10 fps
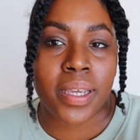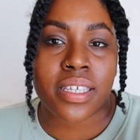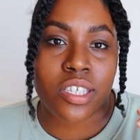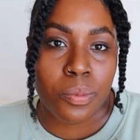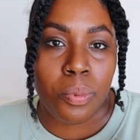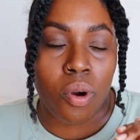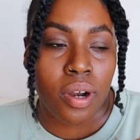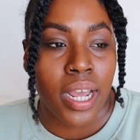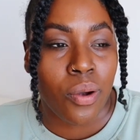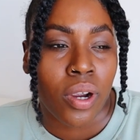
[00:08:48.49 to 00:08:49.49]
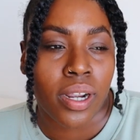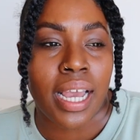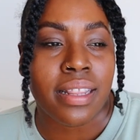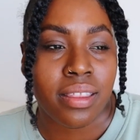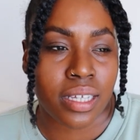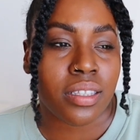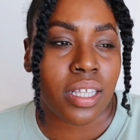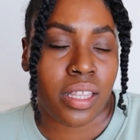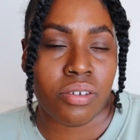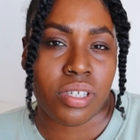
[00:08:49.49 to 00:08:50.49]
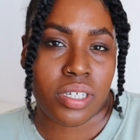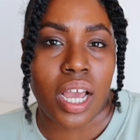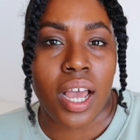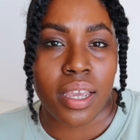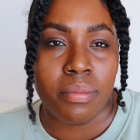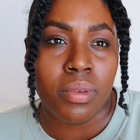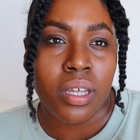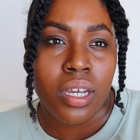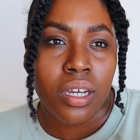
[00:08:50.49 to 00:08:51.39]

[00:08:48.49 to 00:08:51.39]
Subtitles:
biggest support network, I think that there's a time